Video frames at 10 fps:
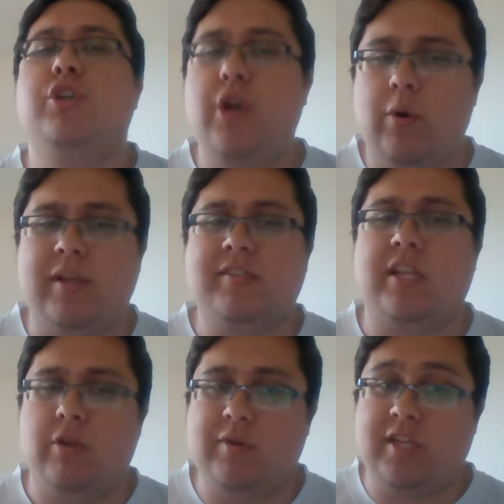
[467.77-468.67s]
noticed
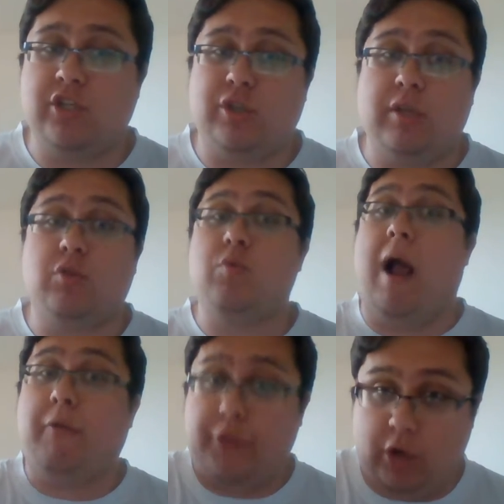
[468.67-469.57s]
that you essentially threw
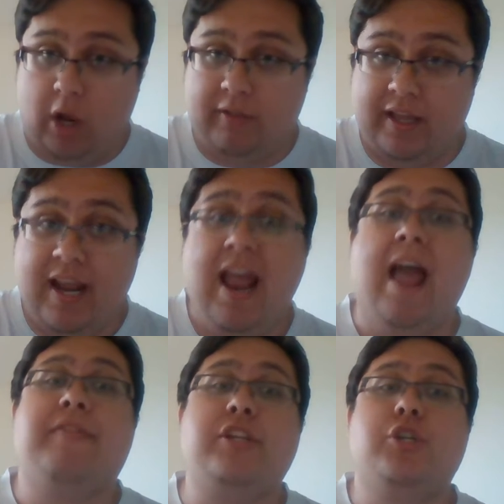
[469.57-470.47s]
out the gauntlet
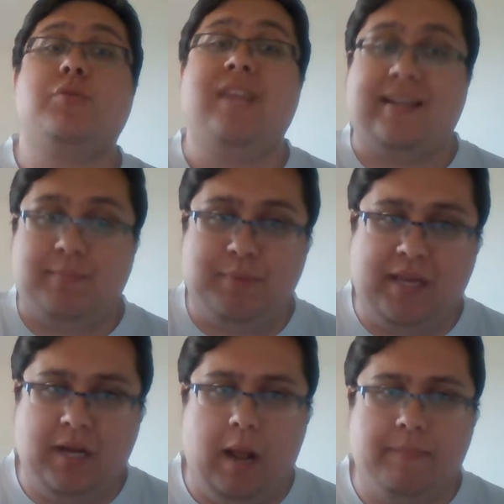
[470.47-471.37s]
and they chose not to
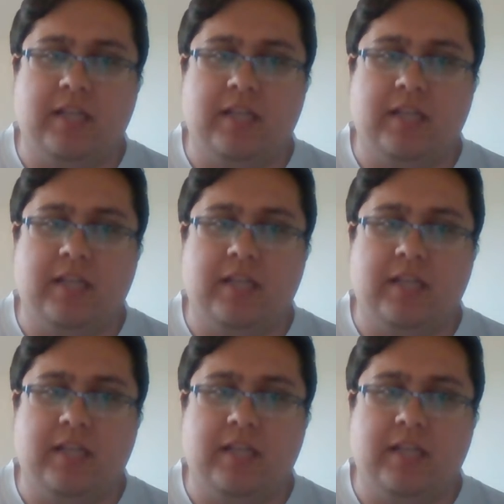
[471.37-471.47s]
pick it up.